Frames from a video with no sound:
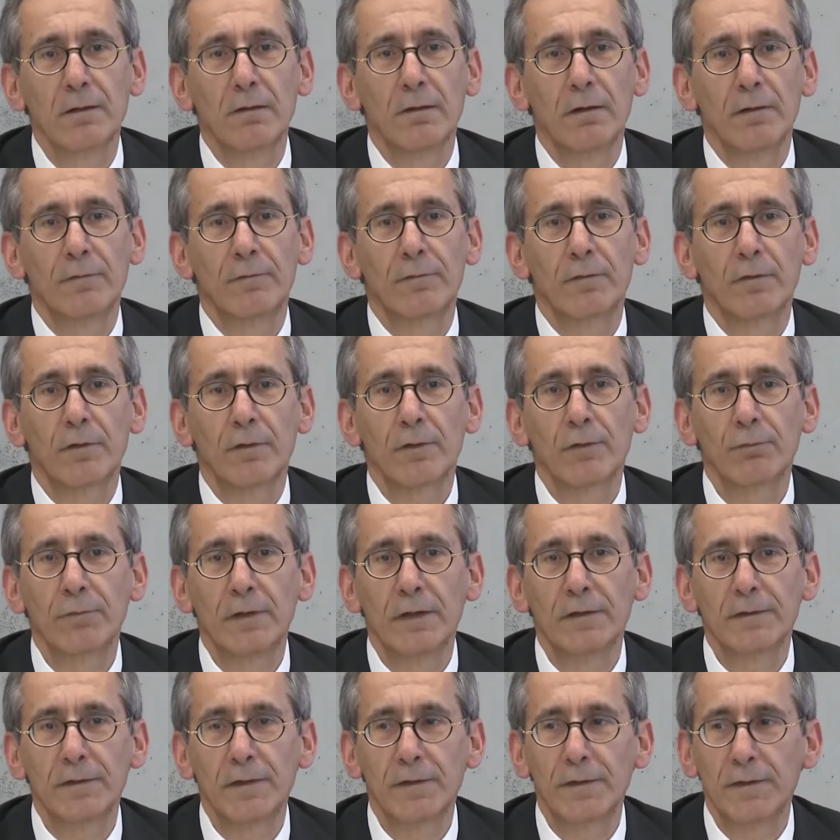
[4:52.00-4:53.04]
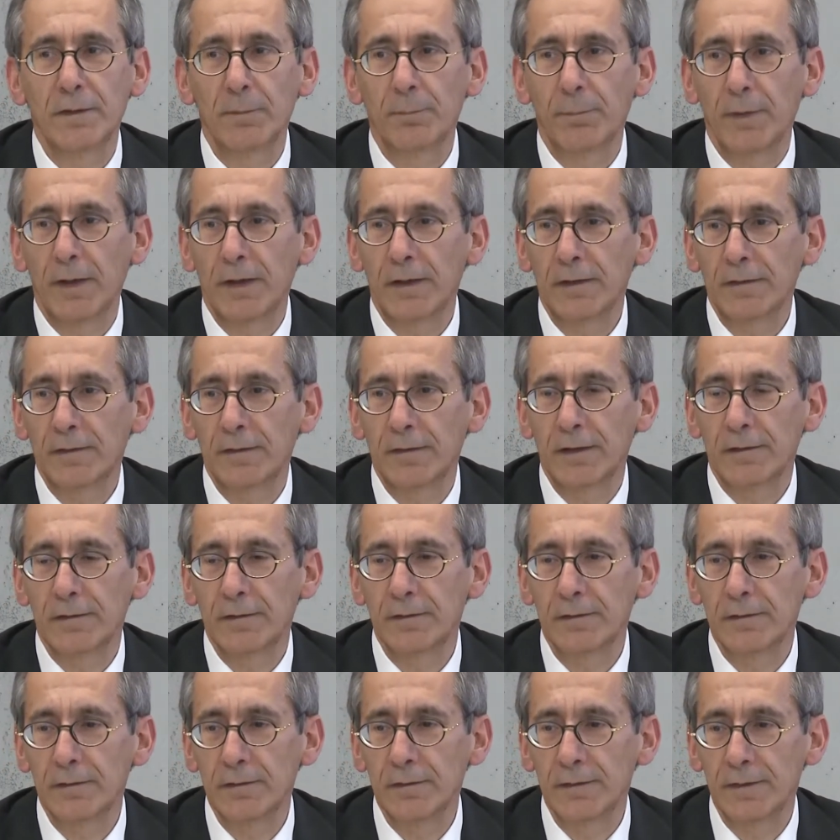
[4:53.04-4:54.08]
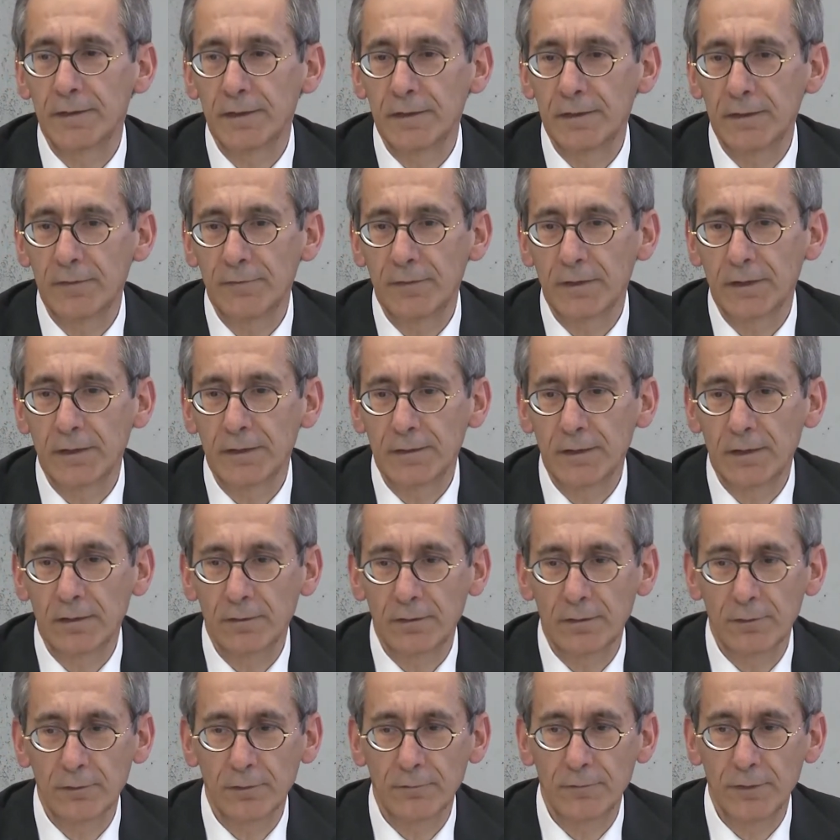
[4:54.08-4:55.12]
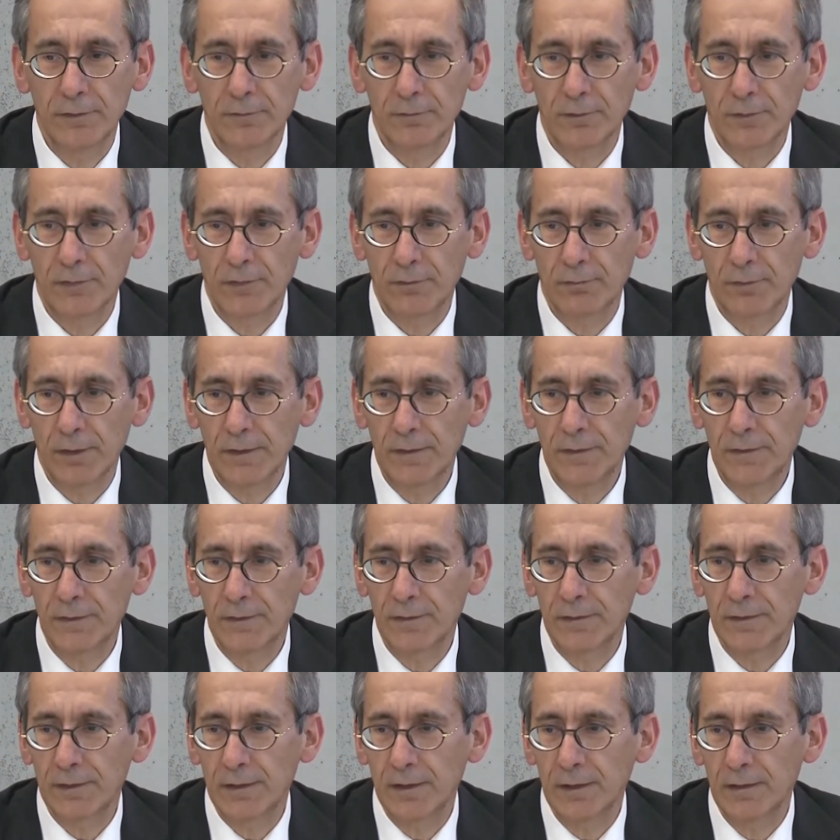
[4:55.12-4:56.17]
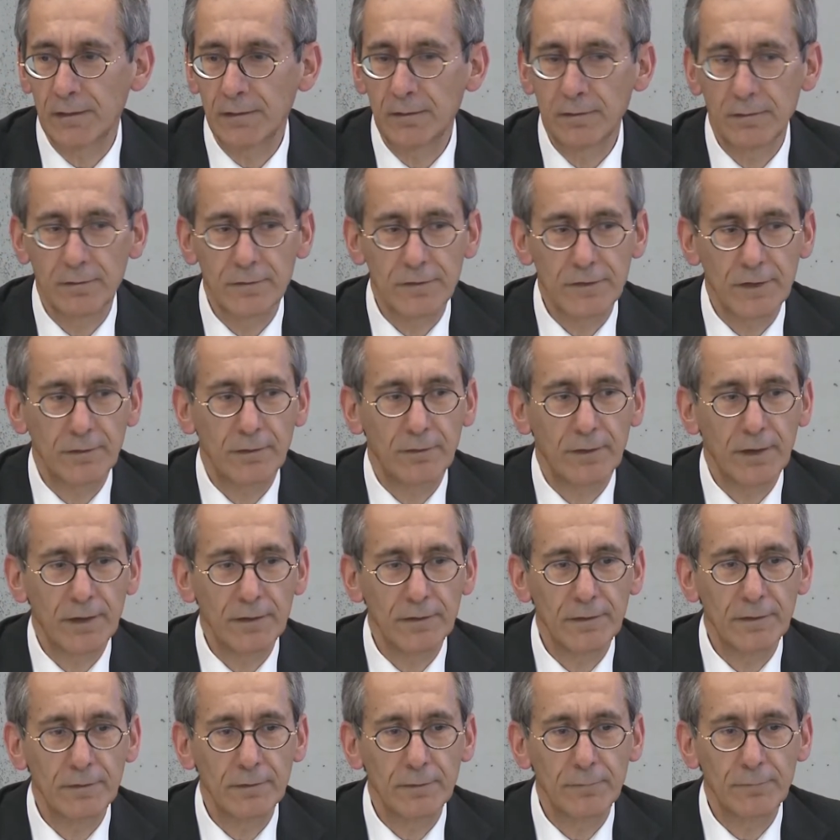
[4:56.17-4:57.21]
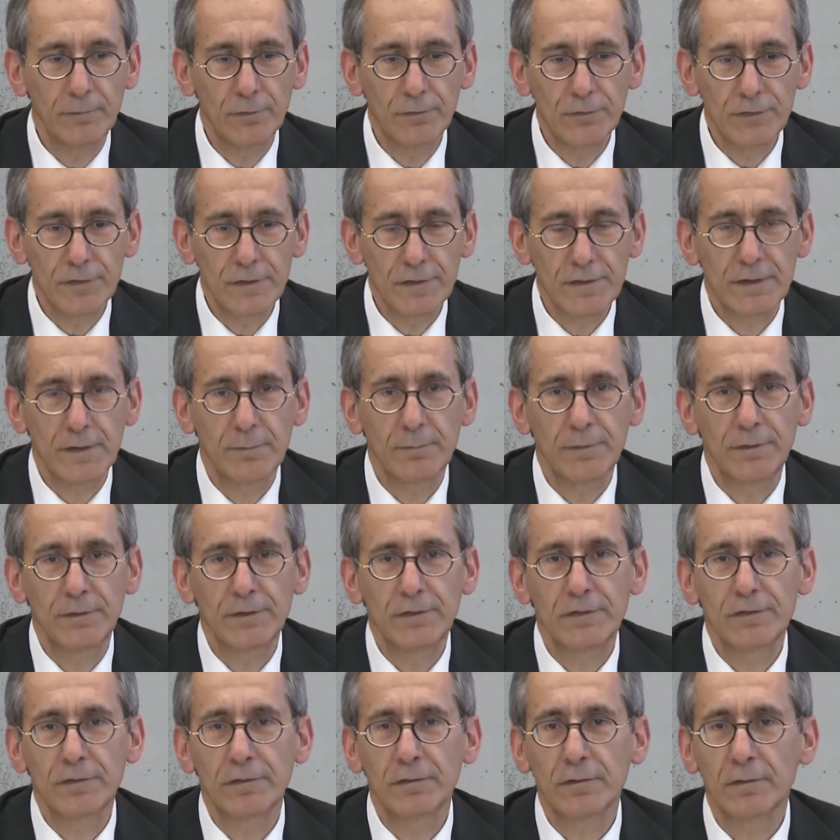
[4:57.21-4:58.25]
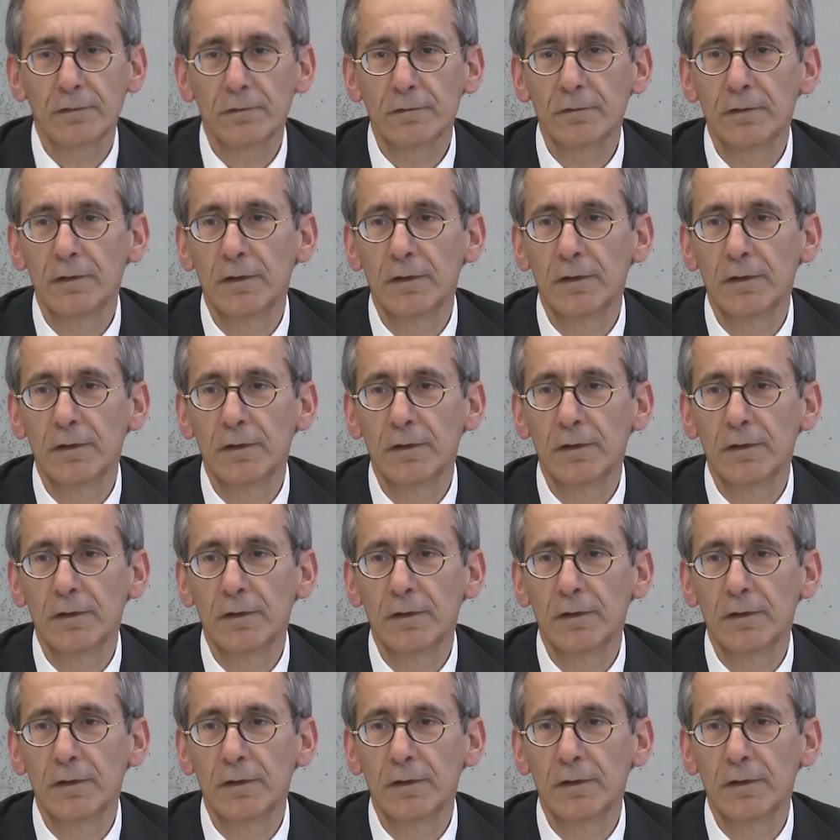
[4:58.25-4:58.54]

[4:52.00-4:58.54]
of course, we anticipate that the significant increase of interest rates can generate in the future some additional